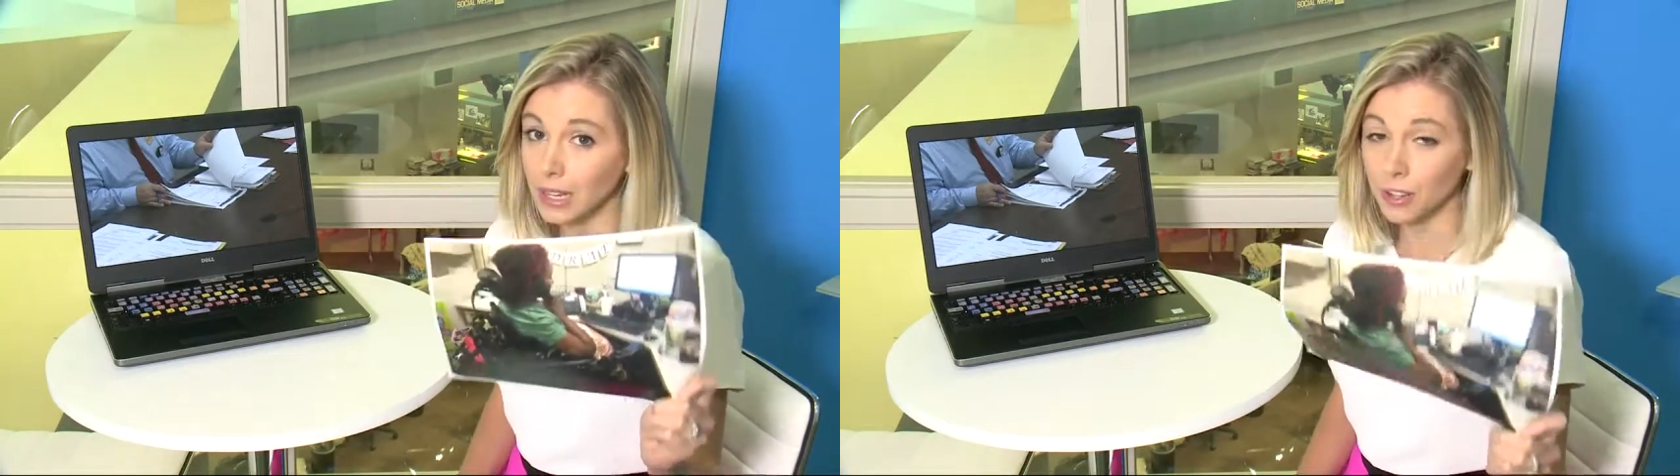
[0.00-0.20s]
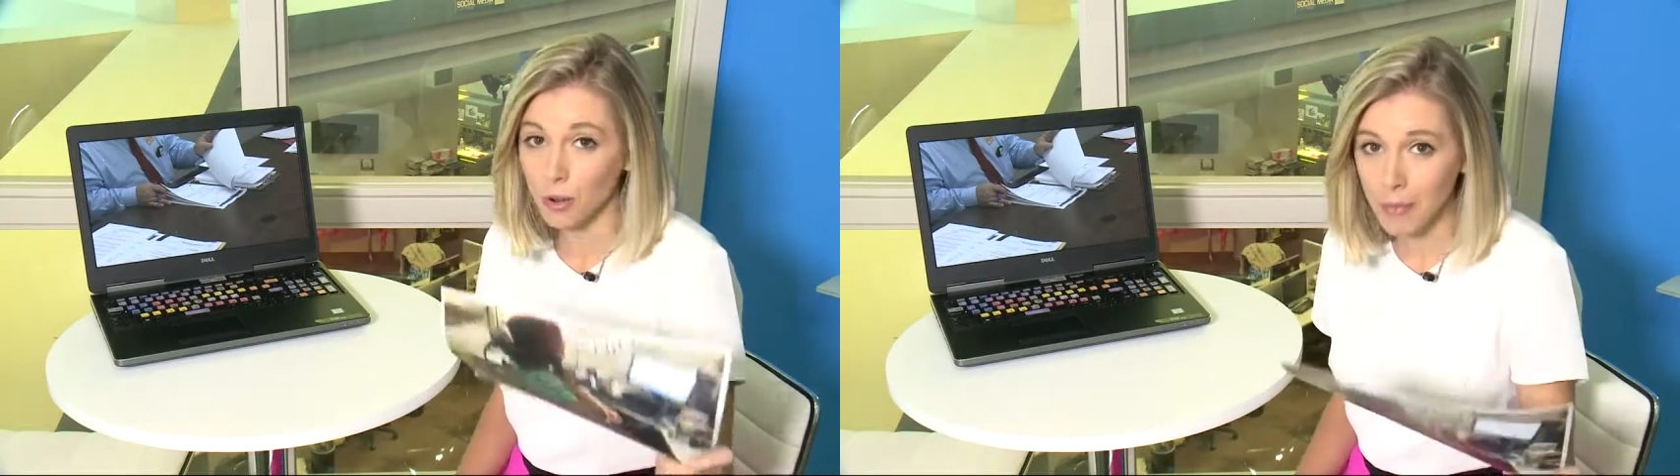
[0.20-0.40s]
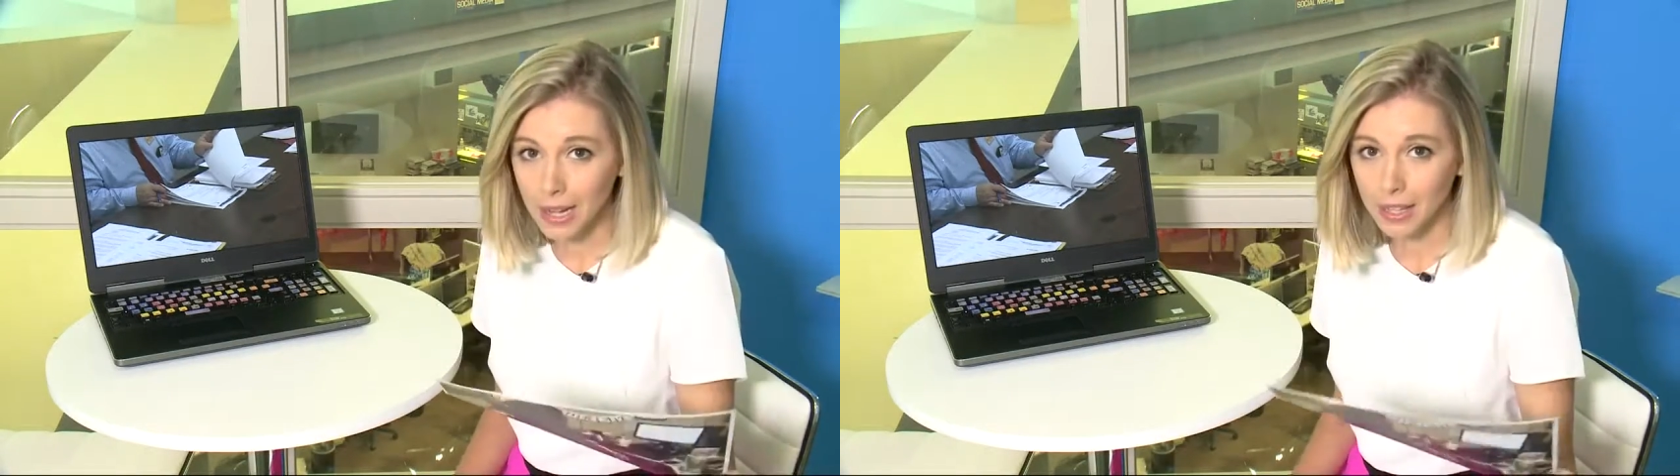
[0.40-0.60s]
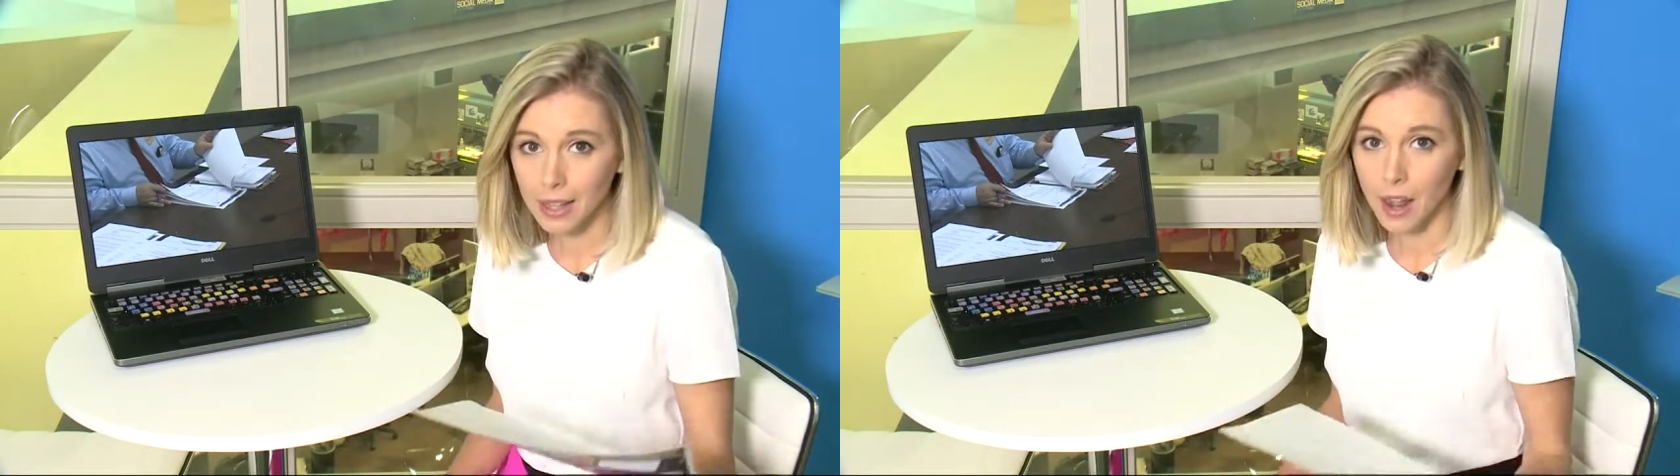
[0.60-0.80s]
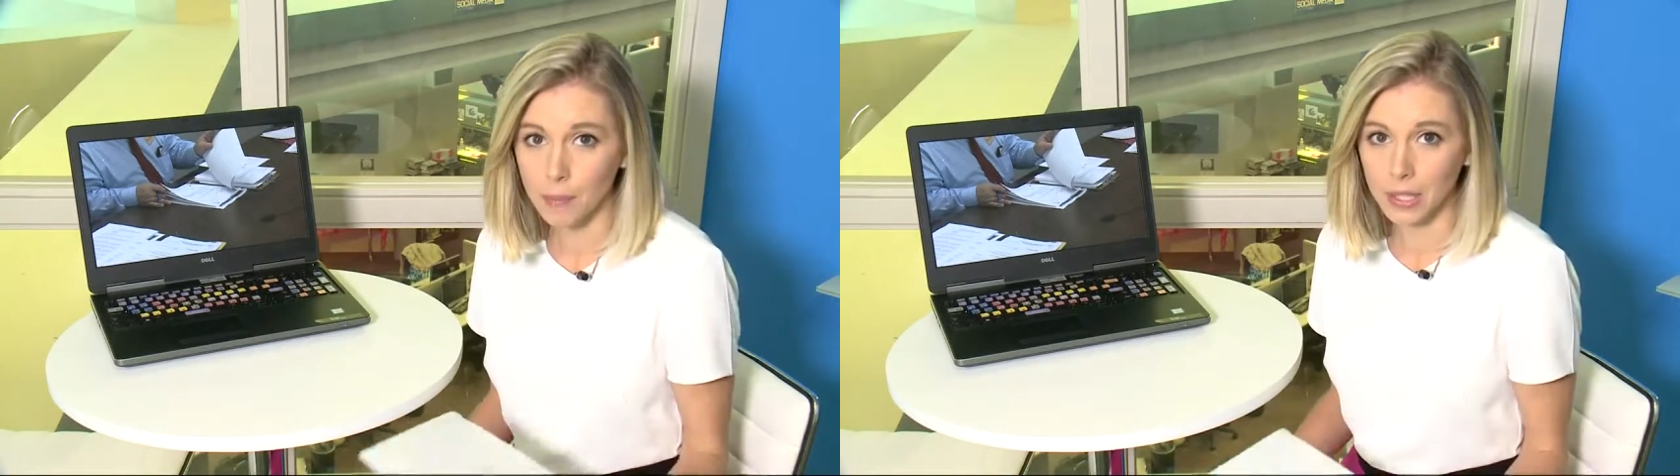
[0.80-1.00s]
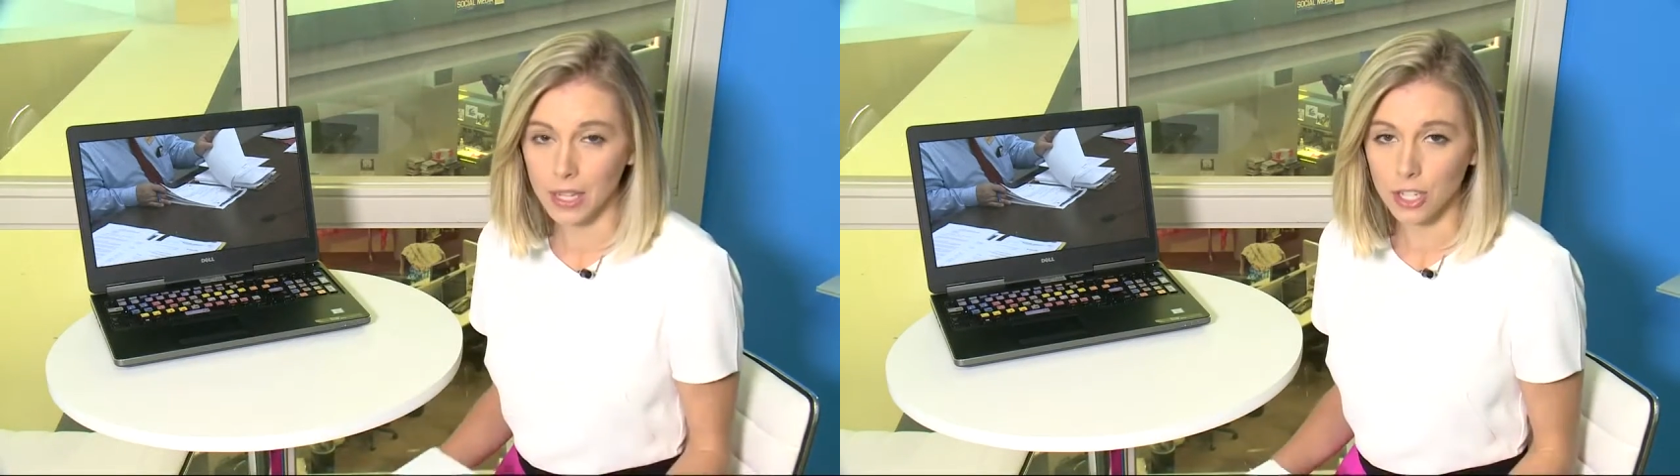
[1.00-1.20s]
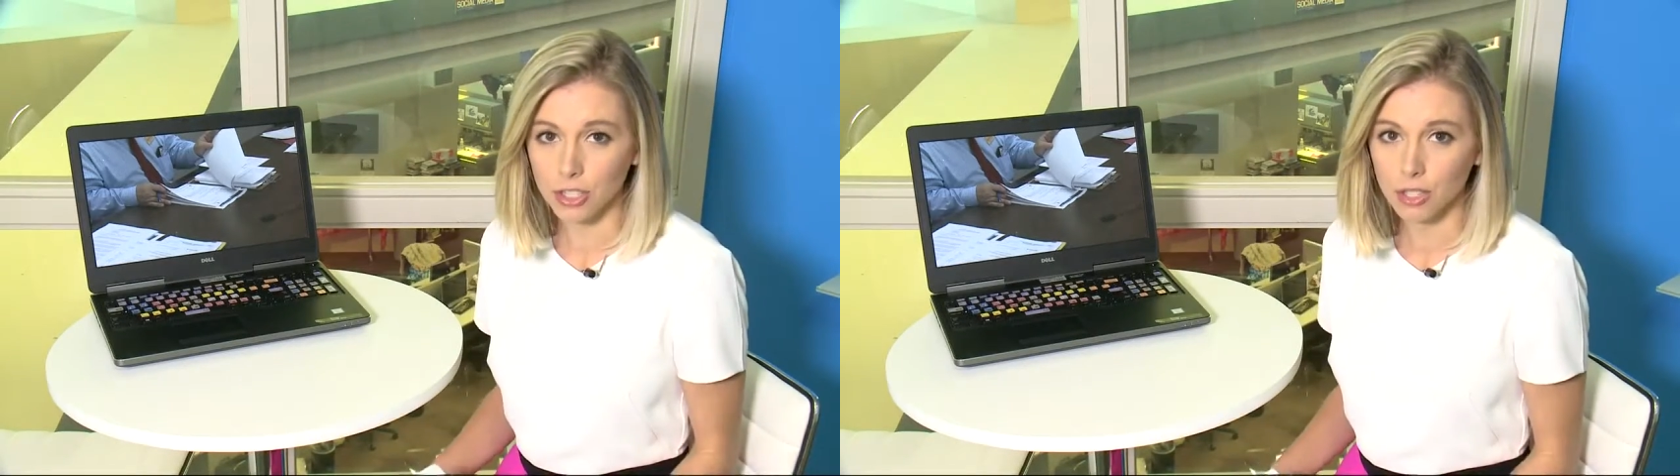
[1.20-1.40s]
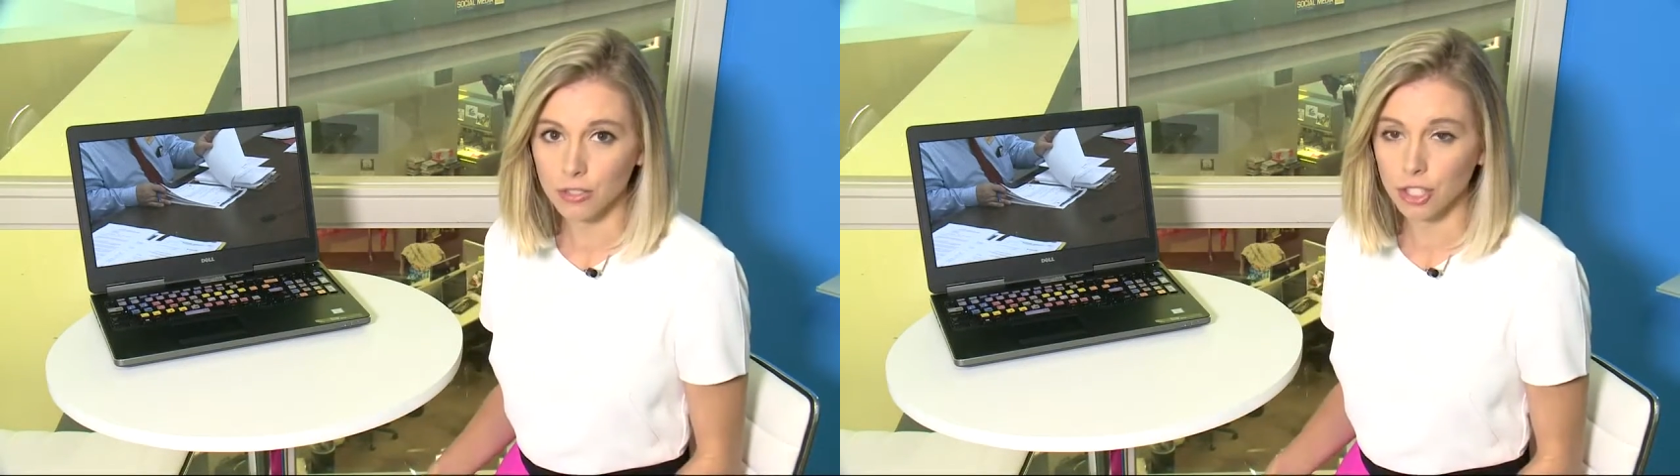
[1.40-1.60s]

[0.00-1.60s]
And in her Medicaid application,